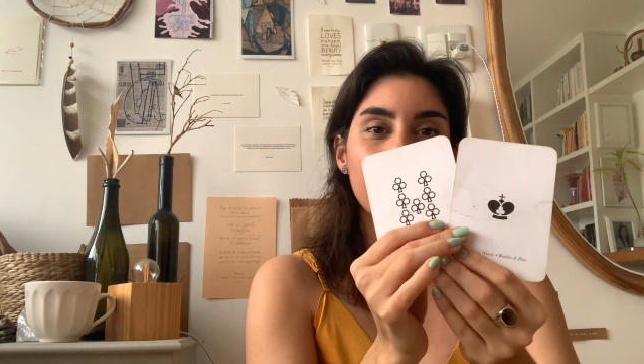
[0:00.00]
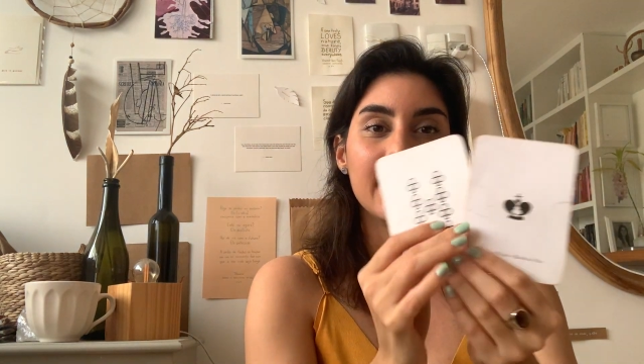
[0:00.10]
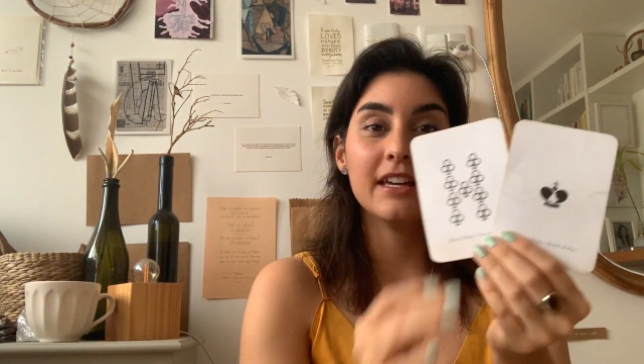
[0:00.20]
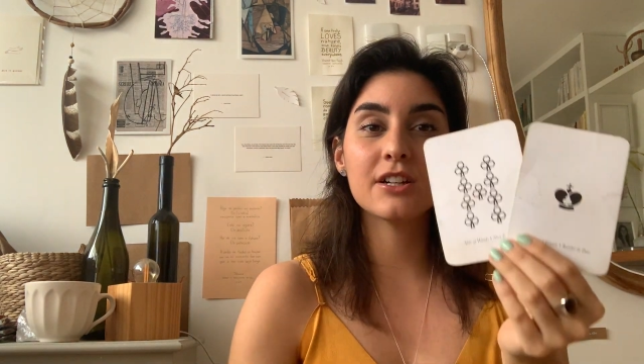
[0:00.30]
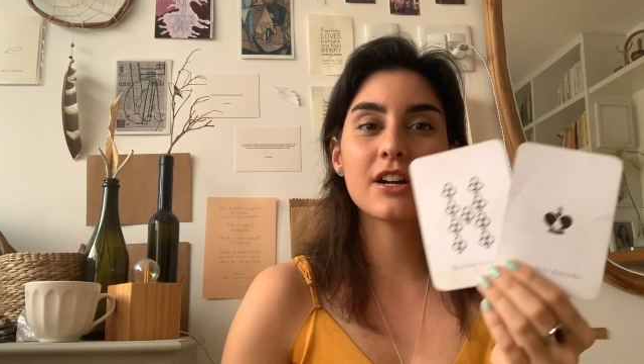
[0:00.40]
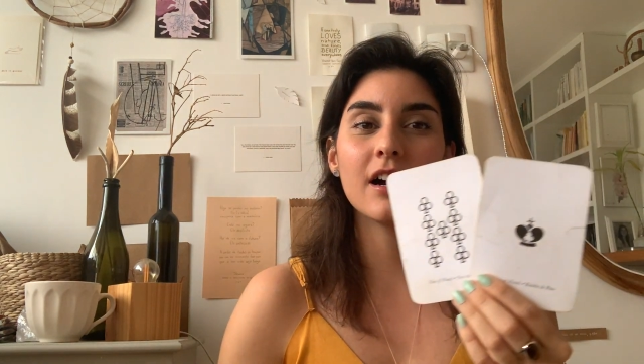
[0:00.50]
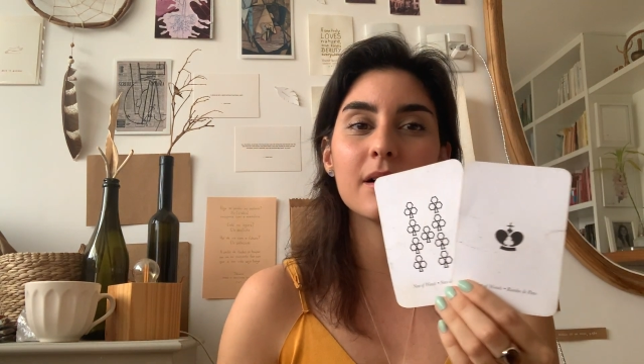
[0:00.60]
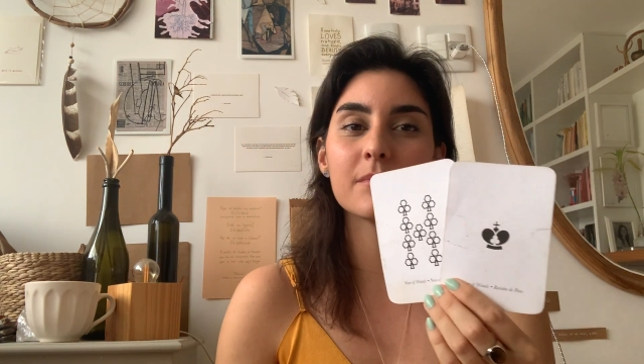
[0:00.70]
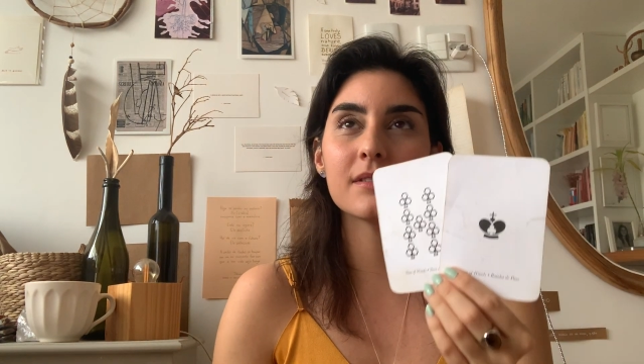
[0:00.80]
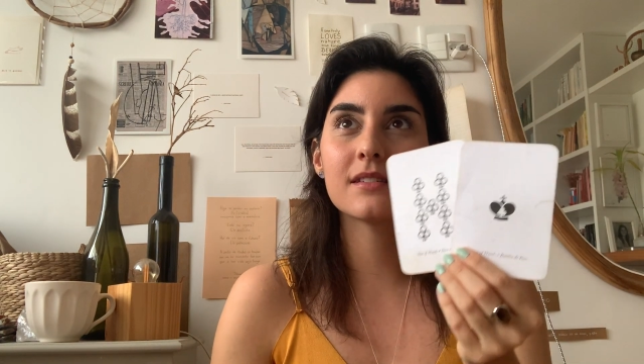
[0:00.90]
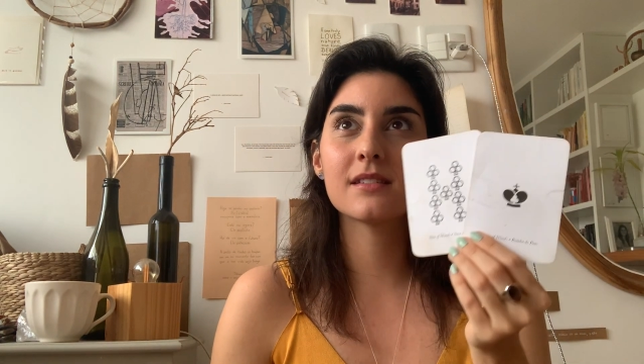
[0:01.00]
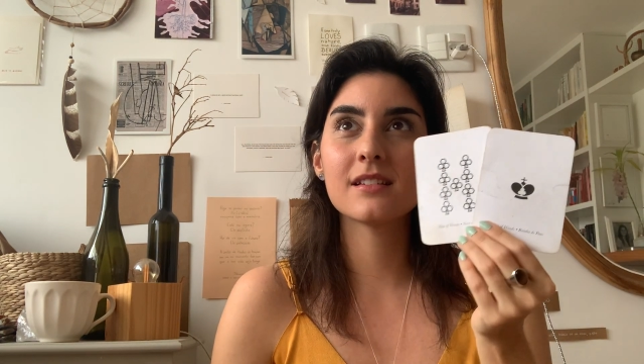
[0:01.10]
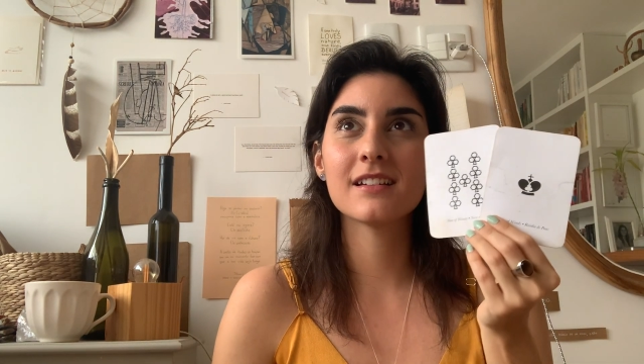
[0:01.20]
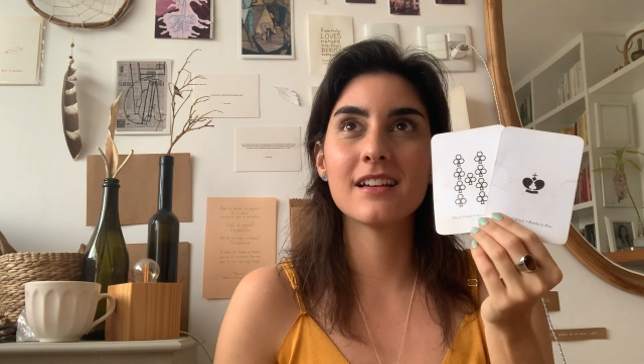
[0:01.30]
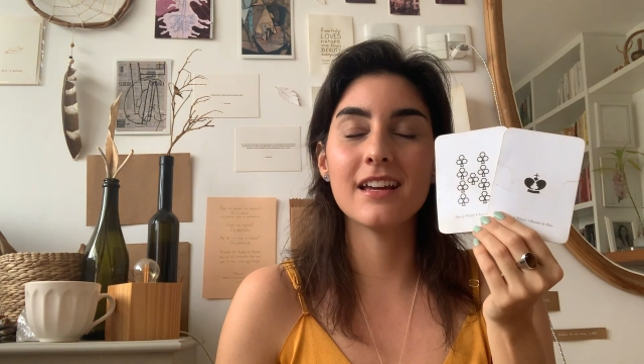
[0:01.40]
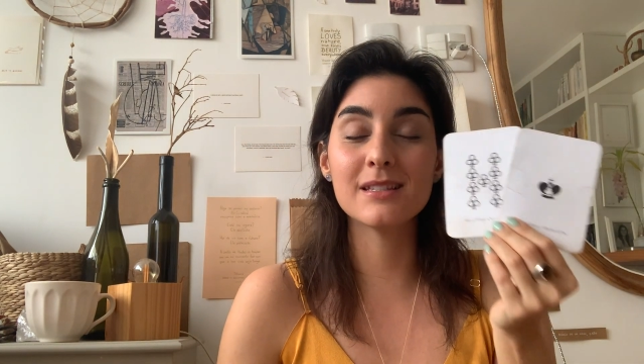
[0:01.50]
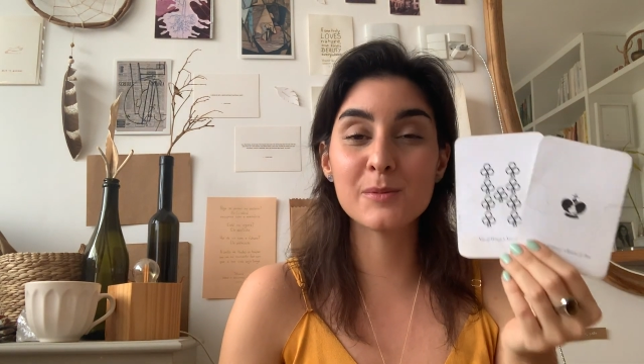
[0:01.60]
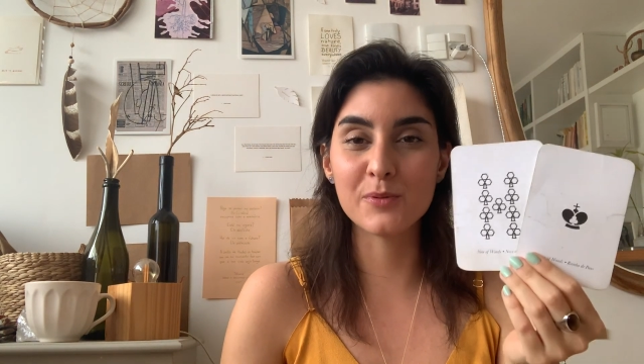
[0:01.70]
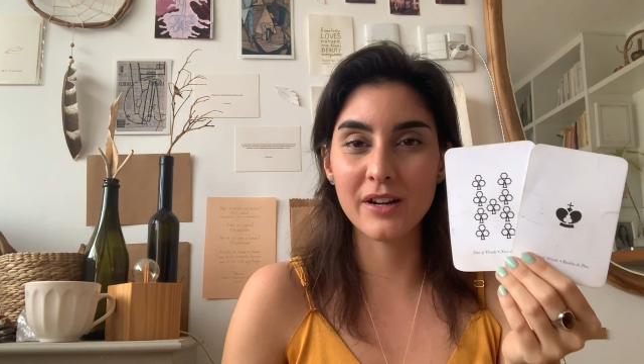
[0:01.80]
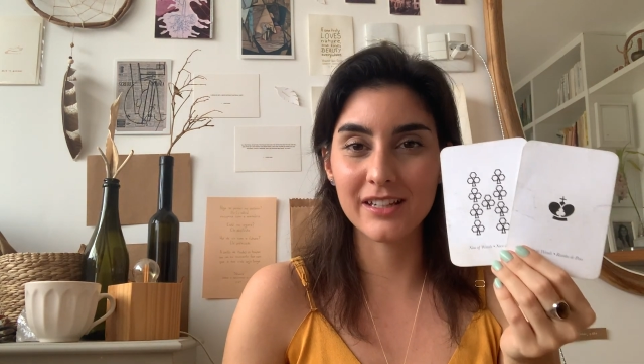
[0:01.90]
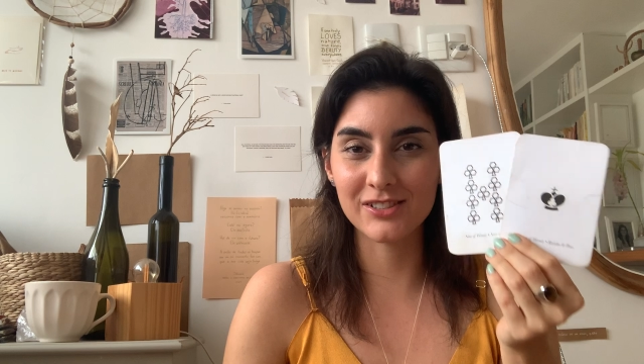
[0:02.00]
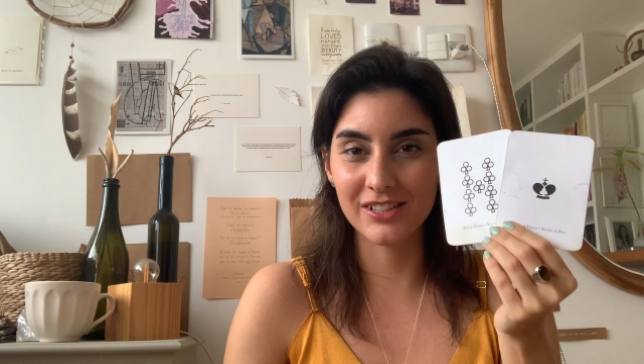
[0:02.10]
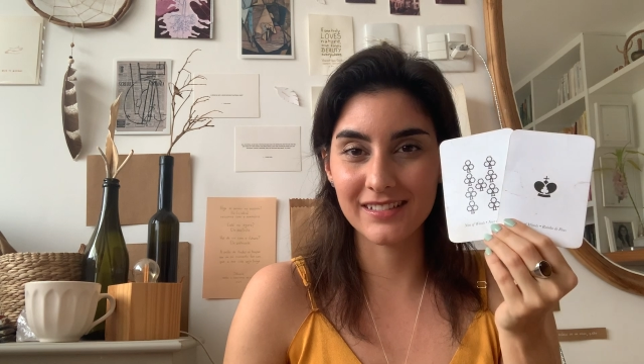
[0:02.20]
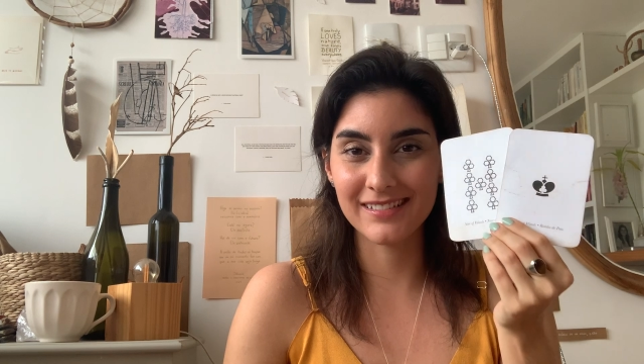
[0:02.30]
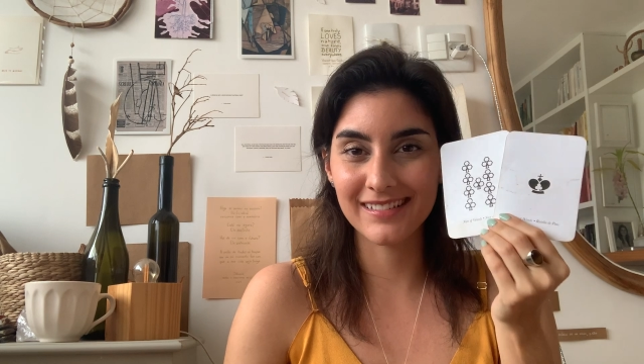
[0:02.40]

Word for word: Here comes inspiration.